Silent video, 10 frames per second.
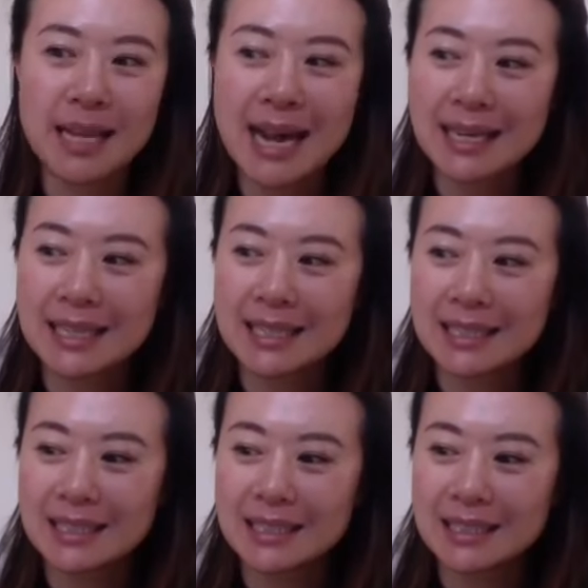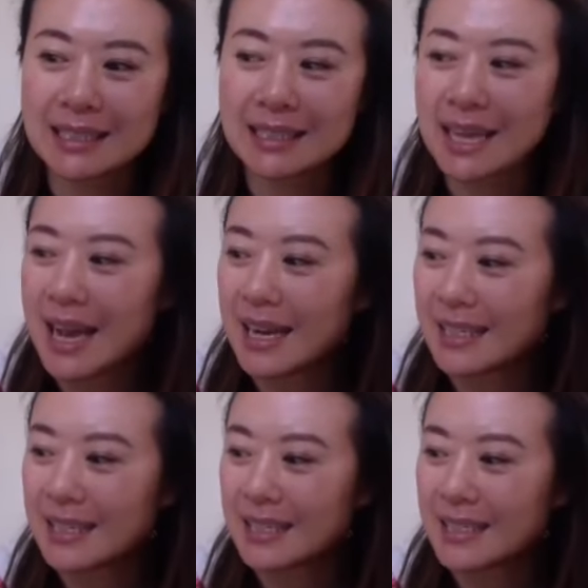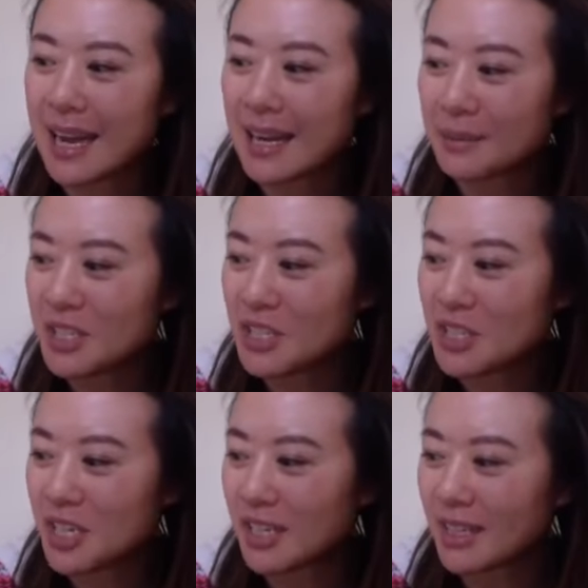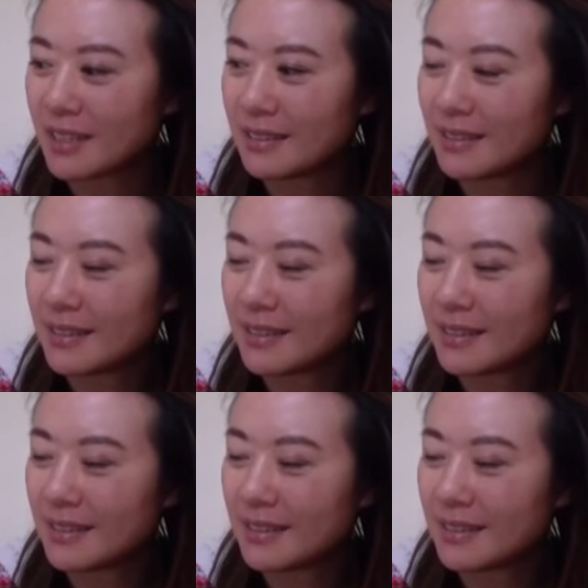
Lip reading: Tak tak means chicken.